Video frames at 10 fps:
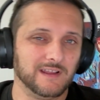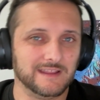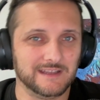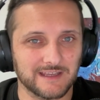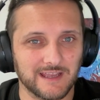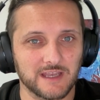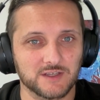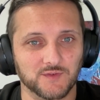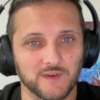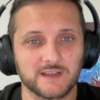and the
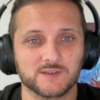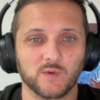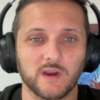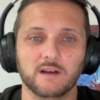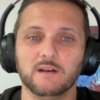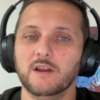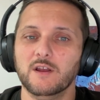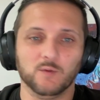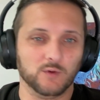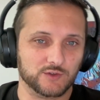engage phase where
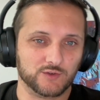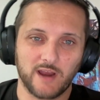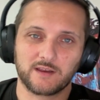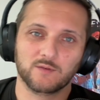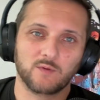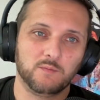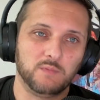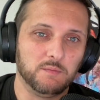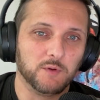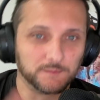we're attracting the right
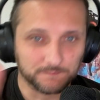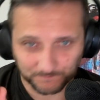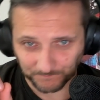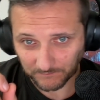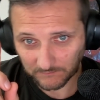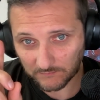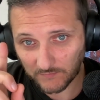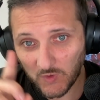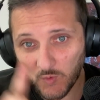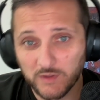people
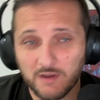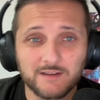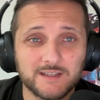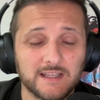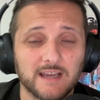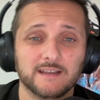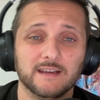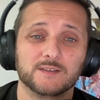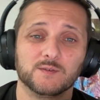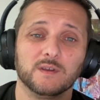with content that
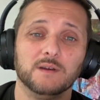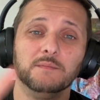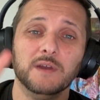connects with them,